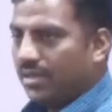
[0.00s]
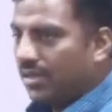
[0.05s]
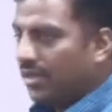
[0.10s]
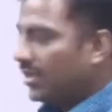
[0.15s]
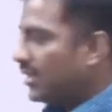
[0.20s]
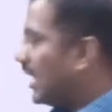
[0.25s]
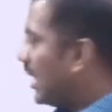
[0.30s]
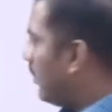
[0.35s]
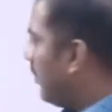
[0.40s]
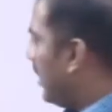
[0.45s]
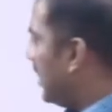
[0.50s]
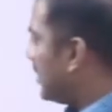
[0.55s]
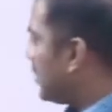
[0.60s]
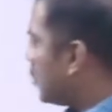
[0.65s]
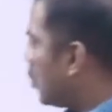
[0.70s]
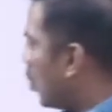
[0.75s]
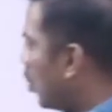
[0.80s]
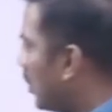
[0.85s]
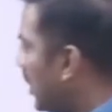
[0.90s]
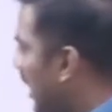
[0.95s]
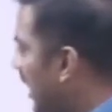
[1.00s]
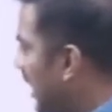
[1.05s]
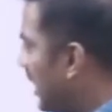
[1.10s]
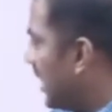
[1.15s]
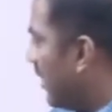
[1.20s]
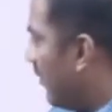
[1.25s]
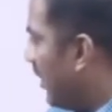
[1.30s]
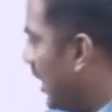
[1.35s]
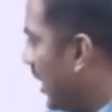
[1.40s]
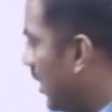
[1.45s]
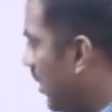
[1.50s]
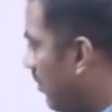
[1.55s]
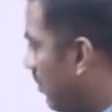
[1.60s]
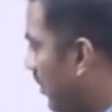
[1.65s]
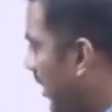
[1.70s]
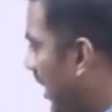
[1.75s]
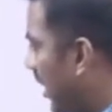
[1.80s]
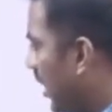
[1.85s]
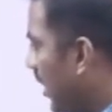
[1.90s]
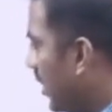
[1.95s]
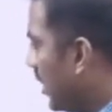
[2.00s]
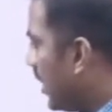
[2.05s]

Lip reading: That means totally they will be